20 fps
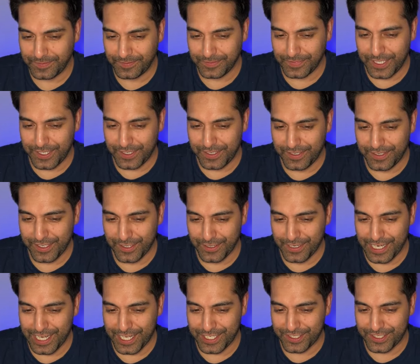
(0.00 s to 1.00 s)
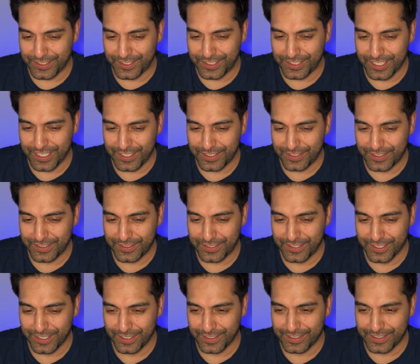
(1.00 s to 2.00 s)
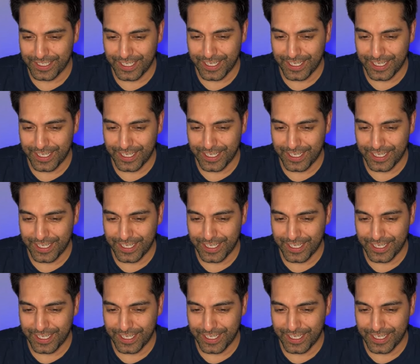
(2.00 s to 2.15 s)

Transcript: You're a legend, Twelves.